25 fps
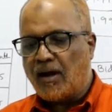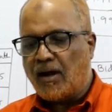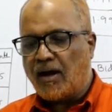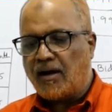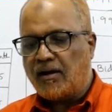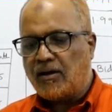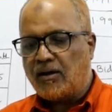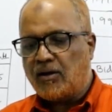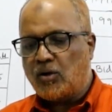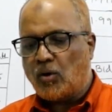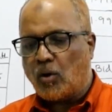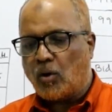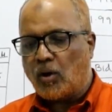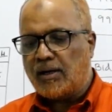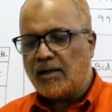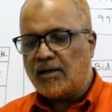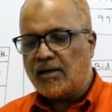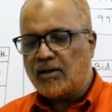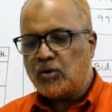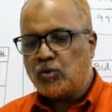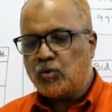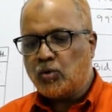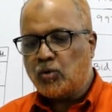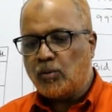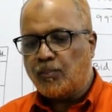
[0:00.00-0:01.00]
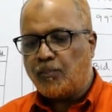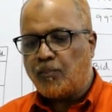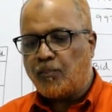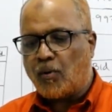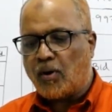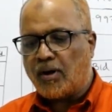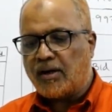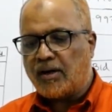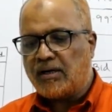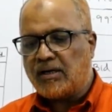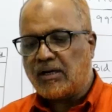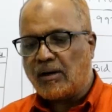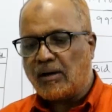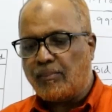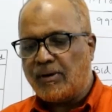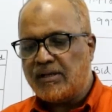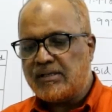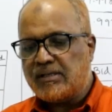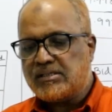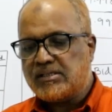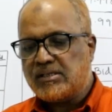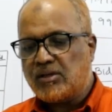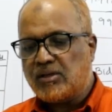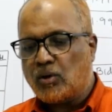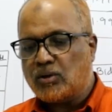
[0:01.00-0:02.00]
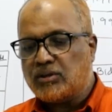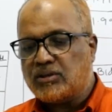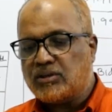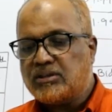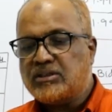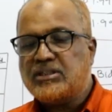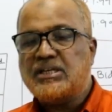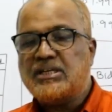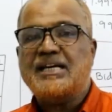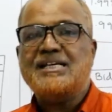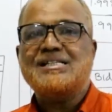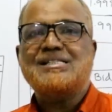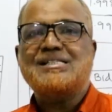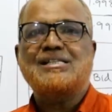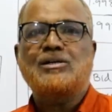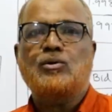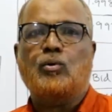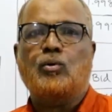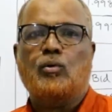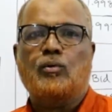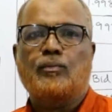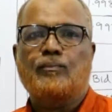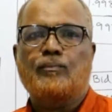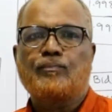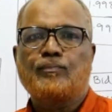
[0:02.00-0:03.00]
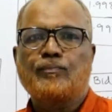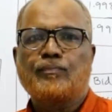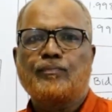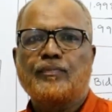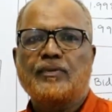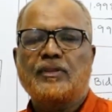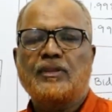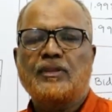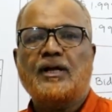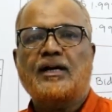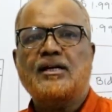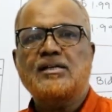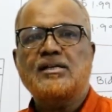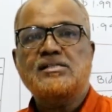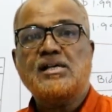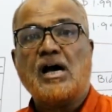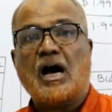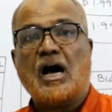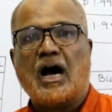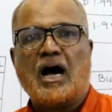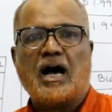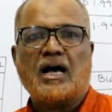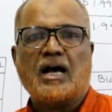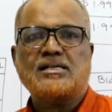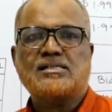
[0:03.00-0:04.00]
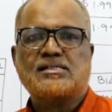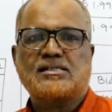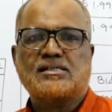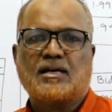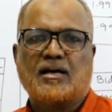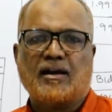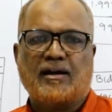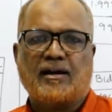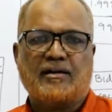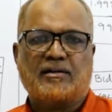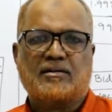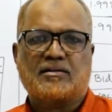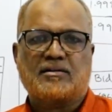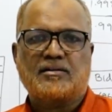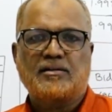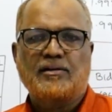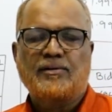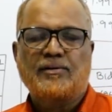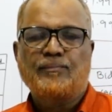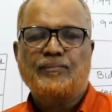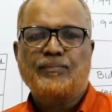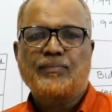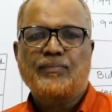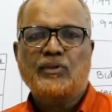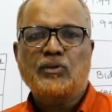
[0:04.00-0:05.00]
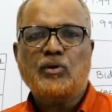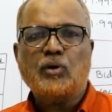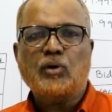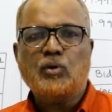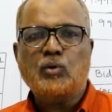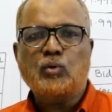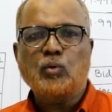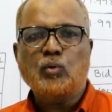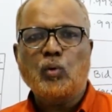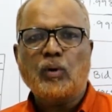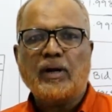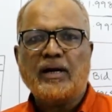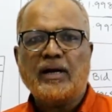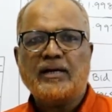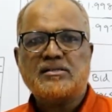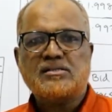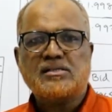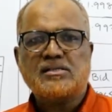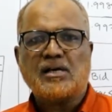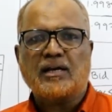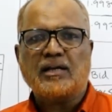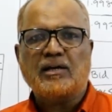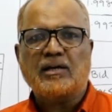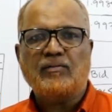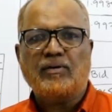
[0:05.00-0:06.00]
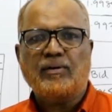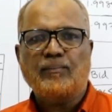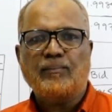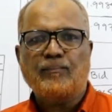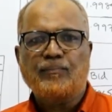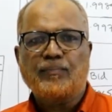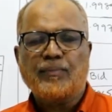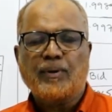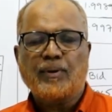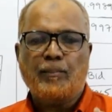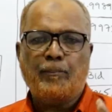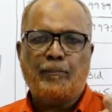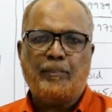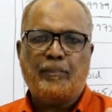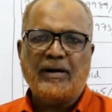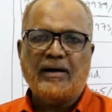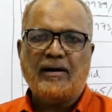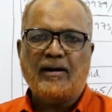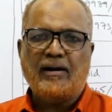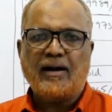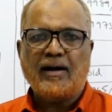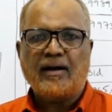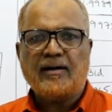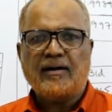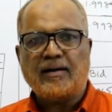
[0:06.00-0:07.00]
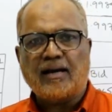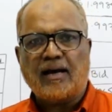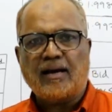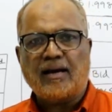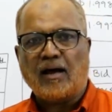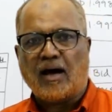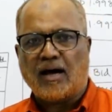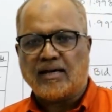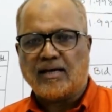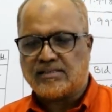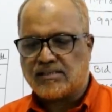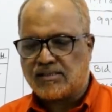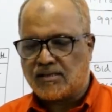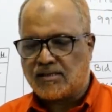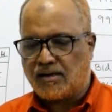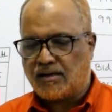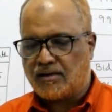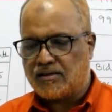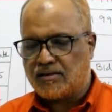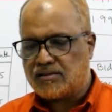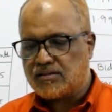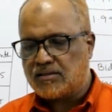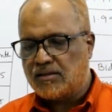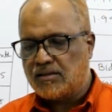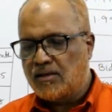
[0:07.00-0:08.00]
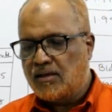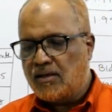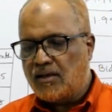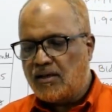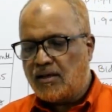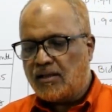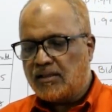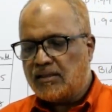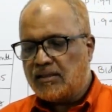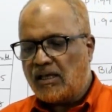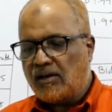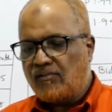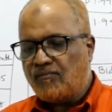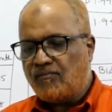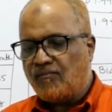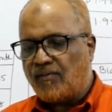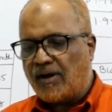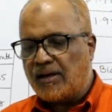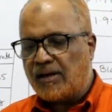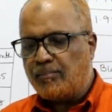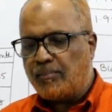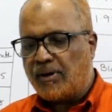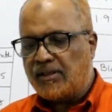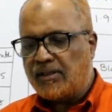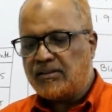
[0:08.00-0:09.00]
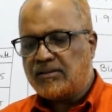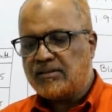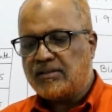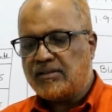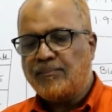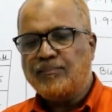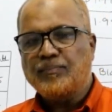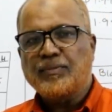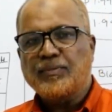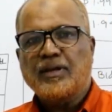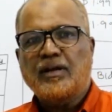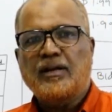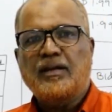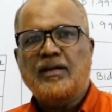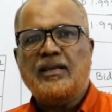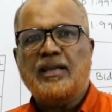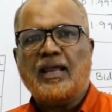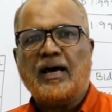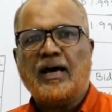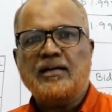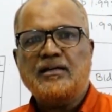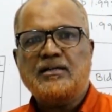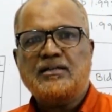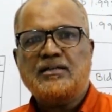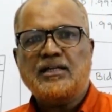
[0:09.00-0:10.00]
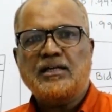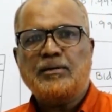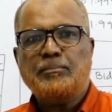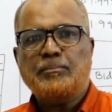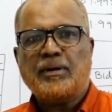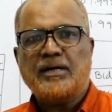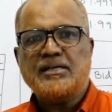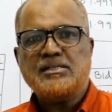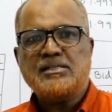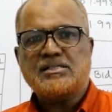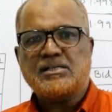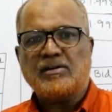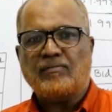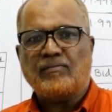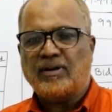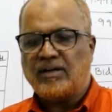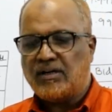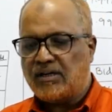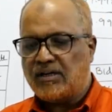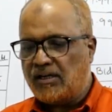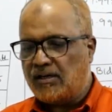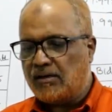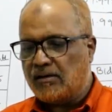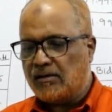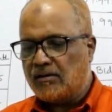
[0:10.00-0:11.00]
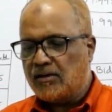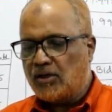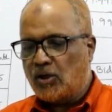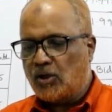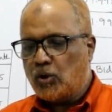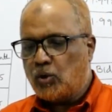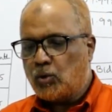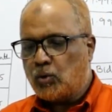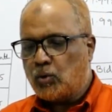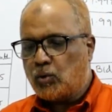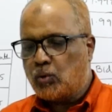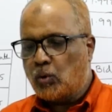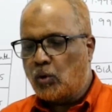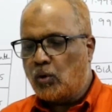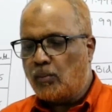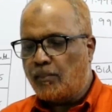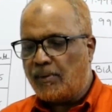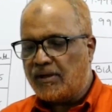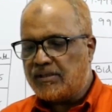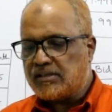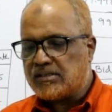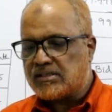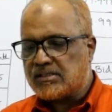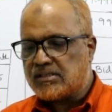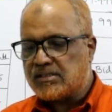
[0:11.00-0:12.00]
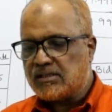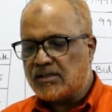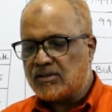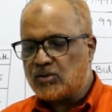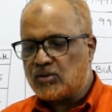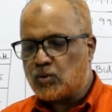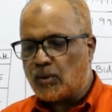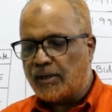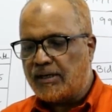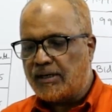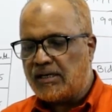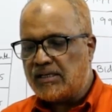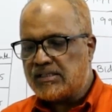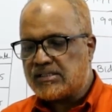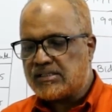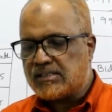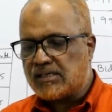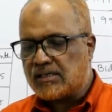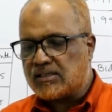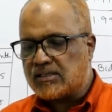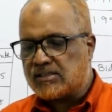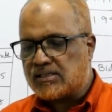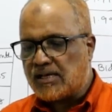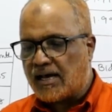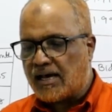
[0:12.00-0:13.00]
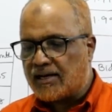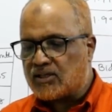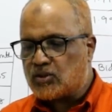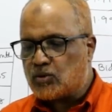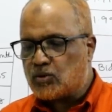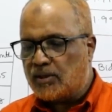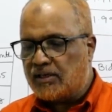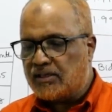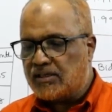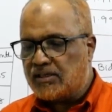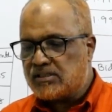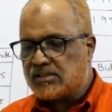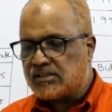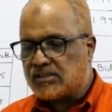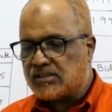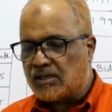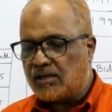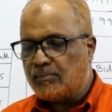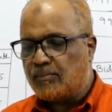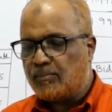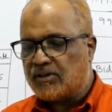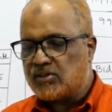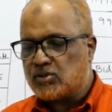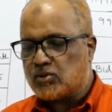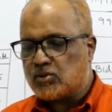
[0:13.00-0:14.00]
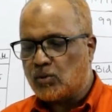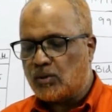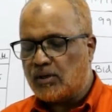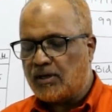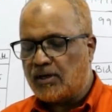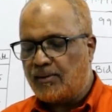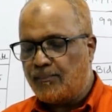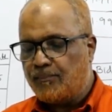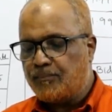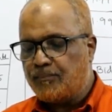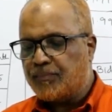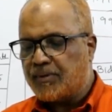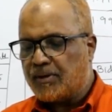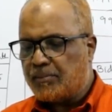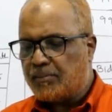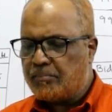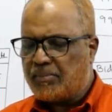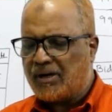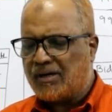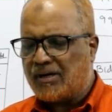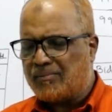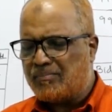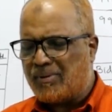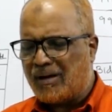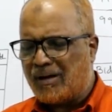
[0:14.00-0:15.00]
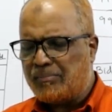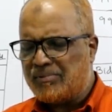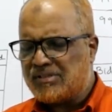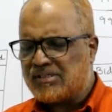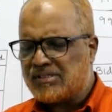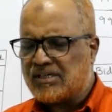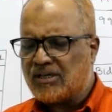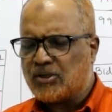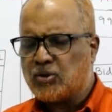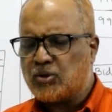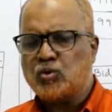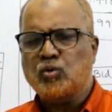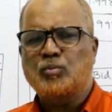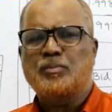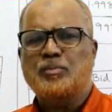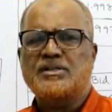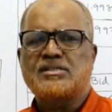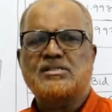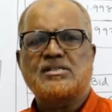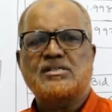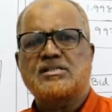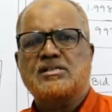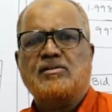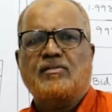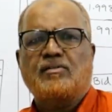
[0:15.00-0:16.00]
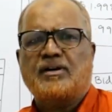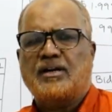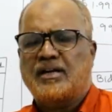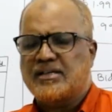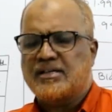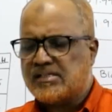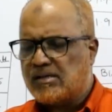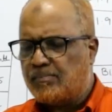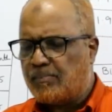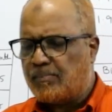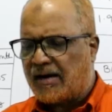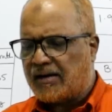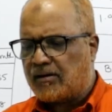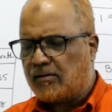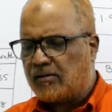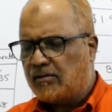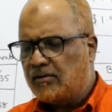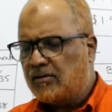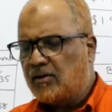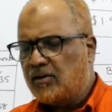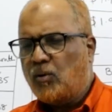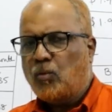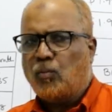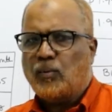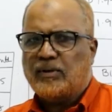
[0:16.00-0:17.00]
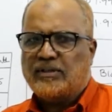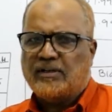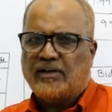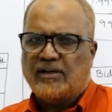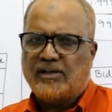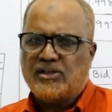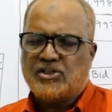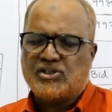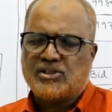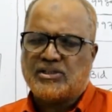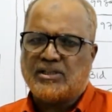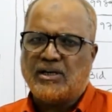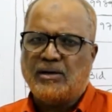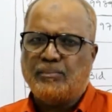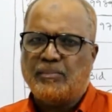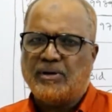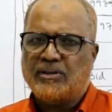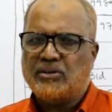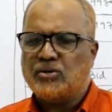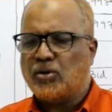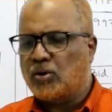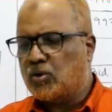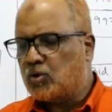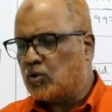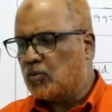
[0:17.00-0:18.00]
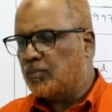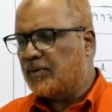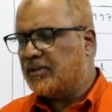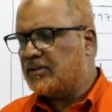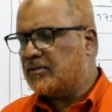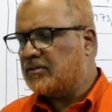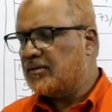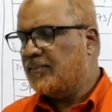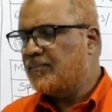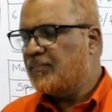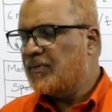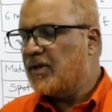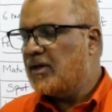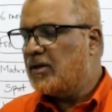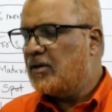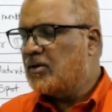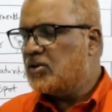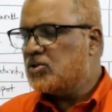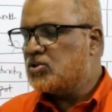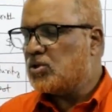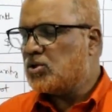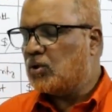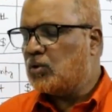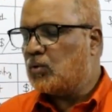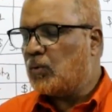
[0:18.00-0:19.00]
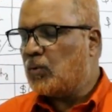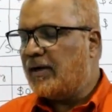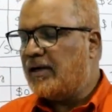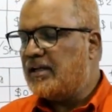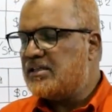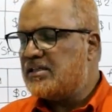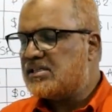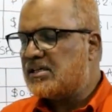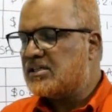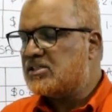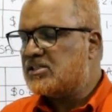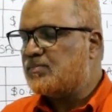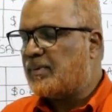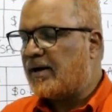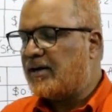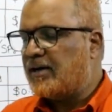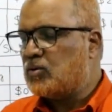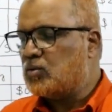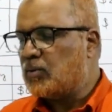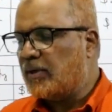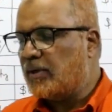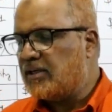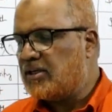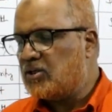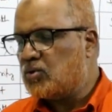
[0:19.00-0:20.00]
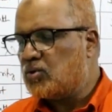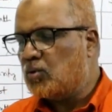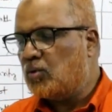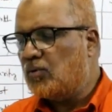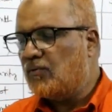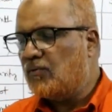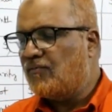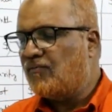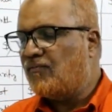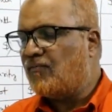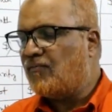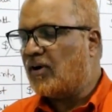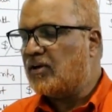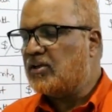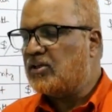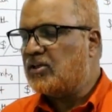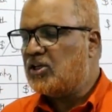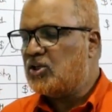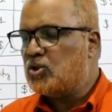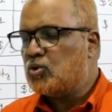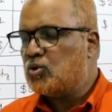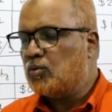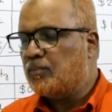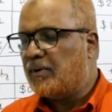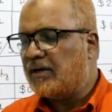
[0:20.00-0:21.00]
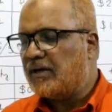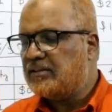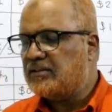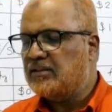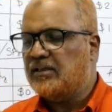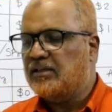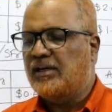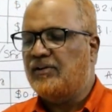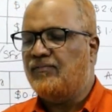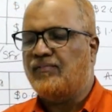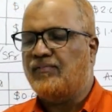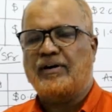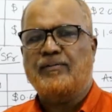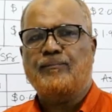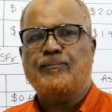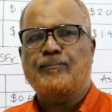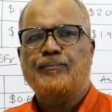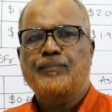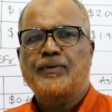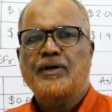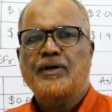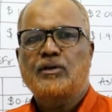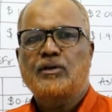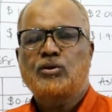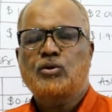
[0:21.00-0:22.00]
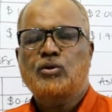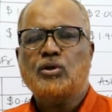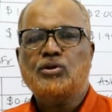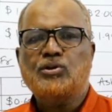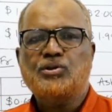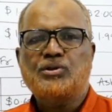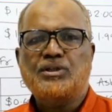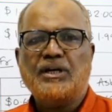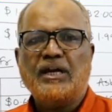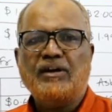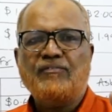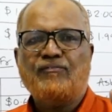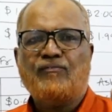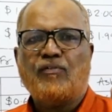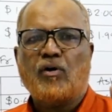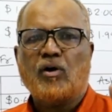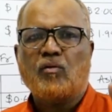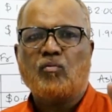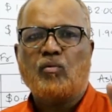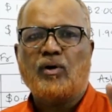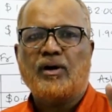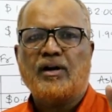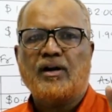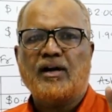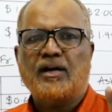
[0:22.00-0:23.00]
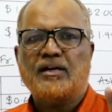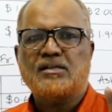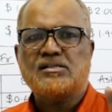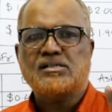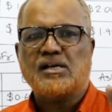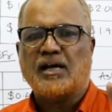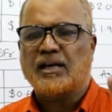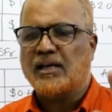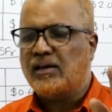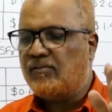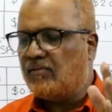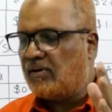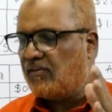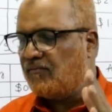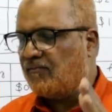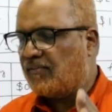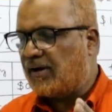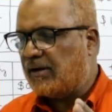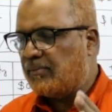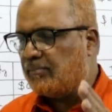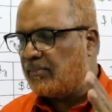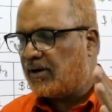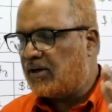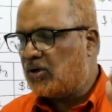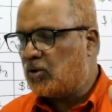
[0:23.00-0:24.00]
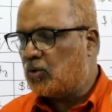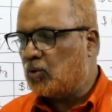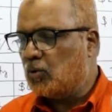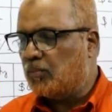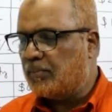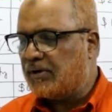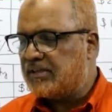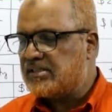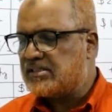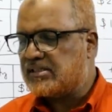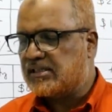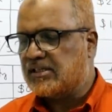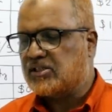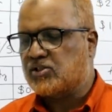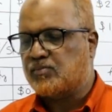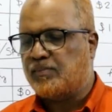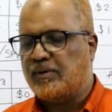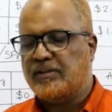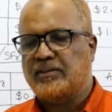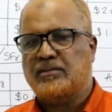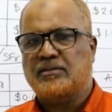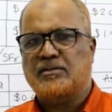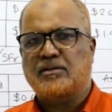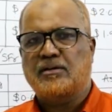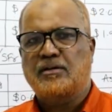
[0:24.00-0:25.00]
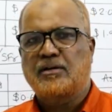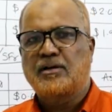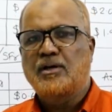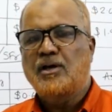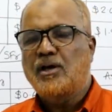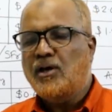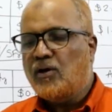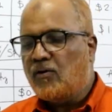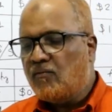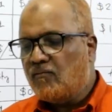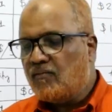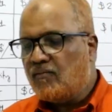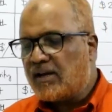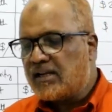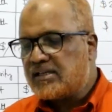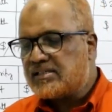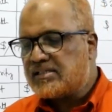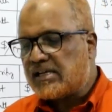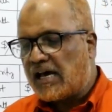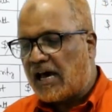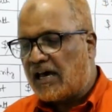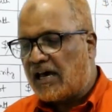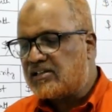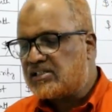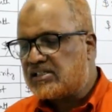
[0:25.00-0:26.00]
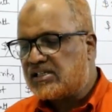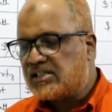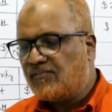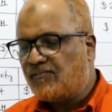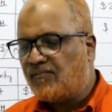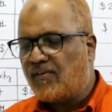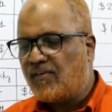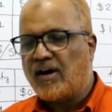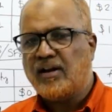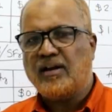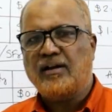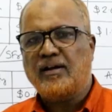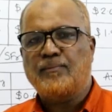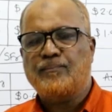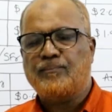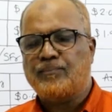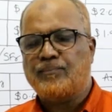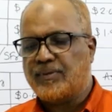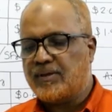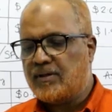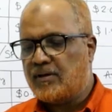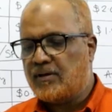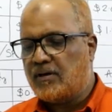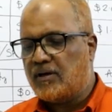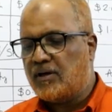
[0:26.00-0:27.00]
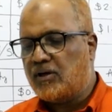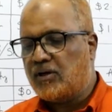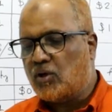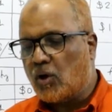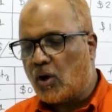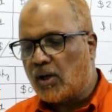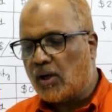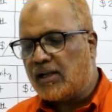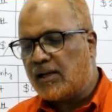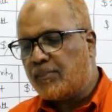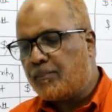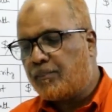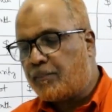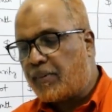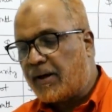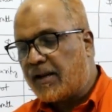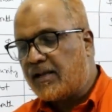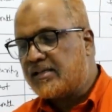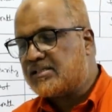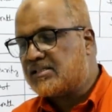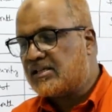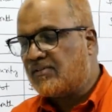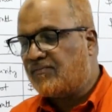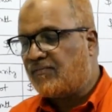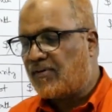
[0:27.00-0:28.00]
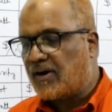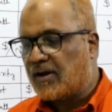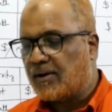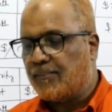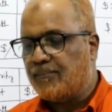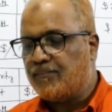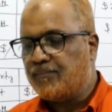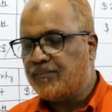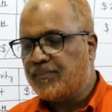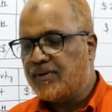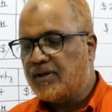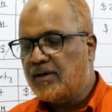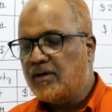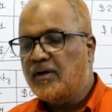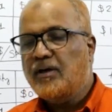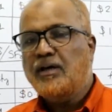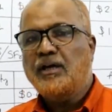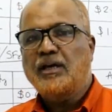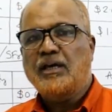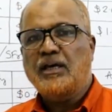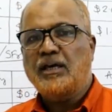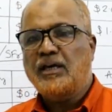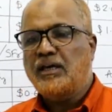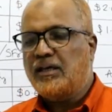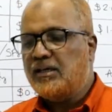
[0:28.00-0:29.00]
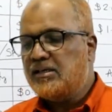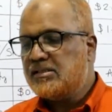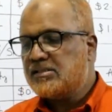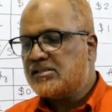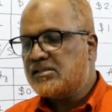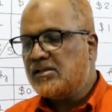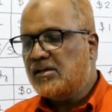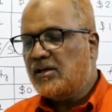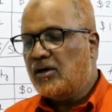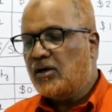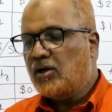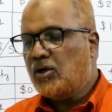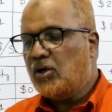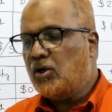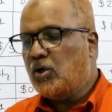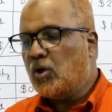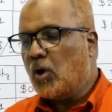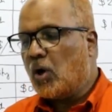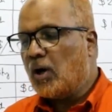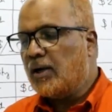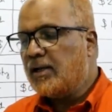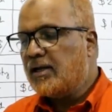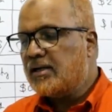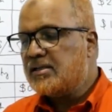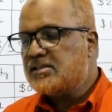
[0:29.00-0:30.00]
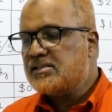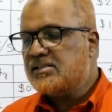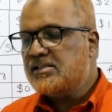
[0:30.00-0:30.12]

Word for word: and dollar 2.0030 is the ask rate. So two rates are given bid rate and ask rate. Then one month 19 by 17, two months 26 actually it is three months only but by mistake two months is given doesn't matter whether it is three month or two month. So 26 by 22, 42 by 35. So three forward rates are given one month, two month, six month whereas SFR dollar per SFR is dollar